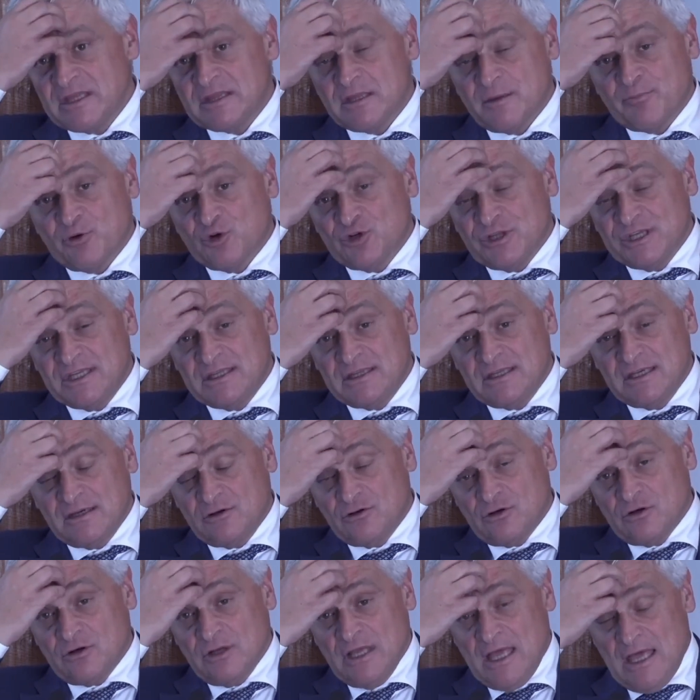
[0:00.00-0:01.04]
meet.
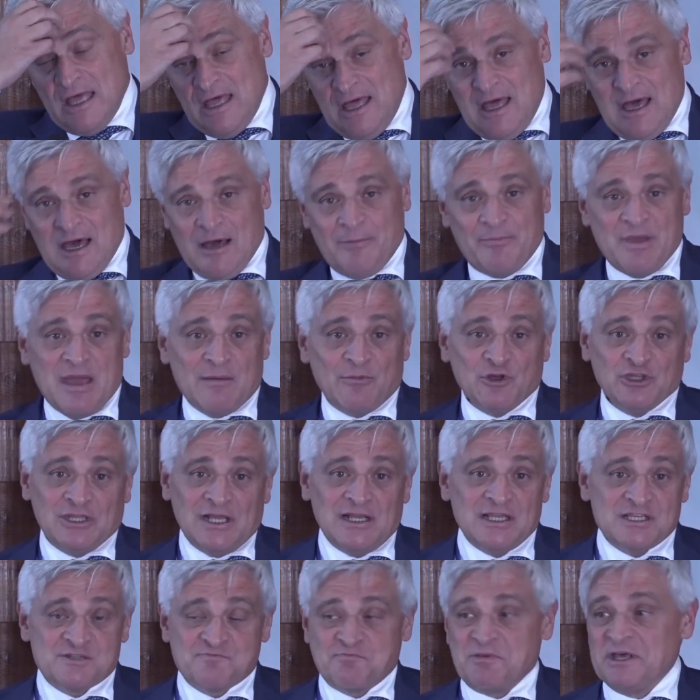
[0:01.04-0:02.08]
It is
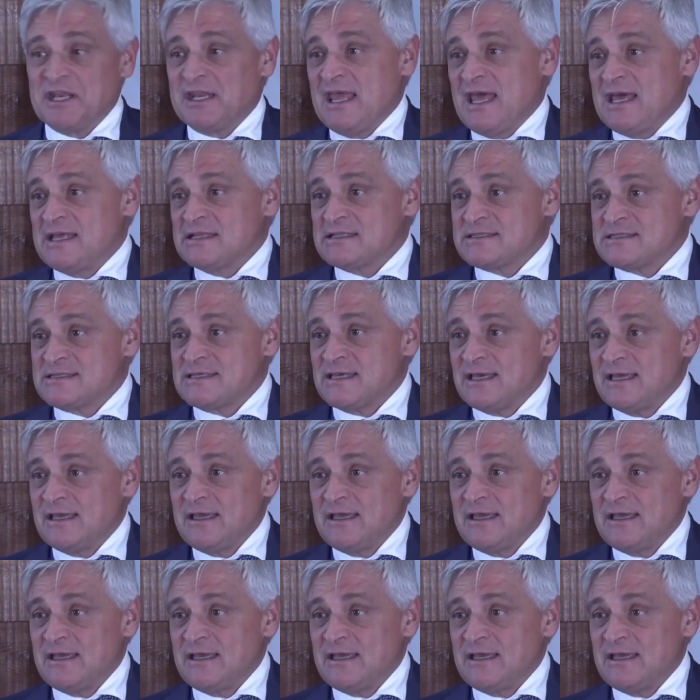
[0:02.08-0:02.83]
useless to talk